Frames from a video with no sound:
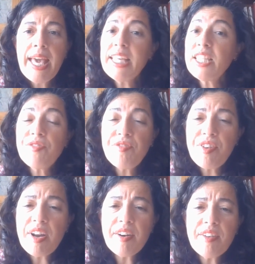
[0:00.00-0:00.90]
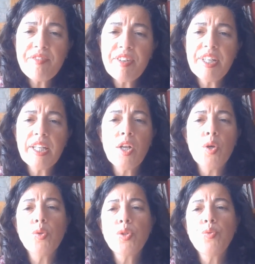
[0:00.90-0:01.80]
it's very
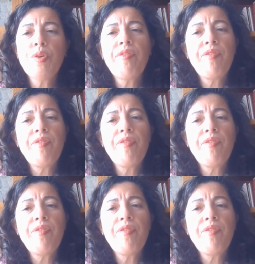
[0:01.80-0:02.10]
close to a